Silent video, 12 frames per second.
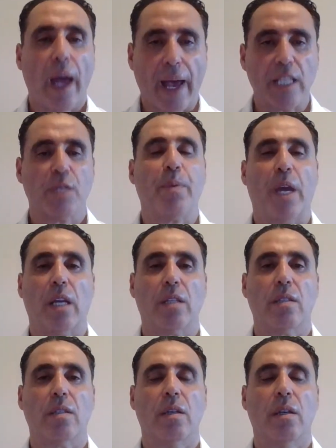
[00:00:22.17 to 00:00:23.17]

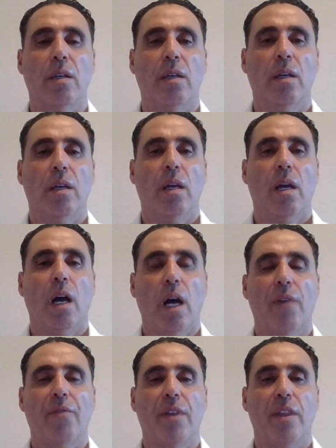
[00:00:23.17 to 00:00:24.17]
aspects
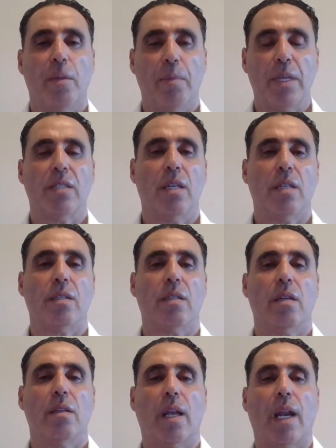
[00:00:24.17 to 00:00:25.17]
of the
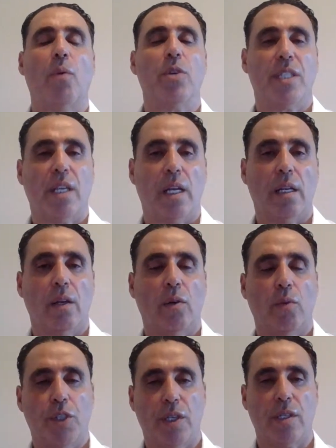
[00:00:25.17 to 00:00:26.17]
business that I was in,
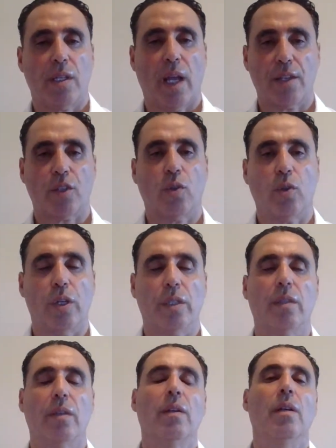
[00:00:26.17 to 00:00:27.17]
which is the
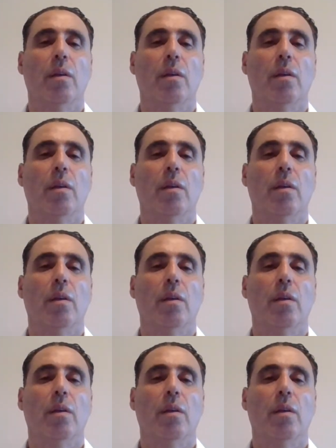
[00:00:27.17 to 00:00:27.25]
escort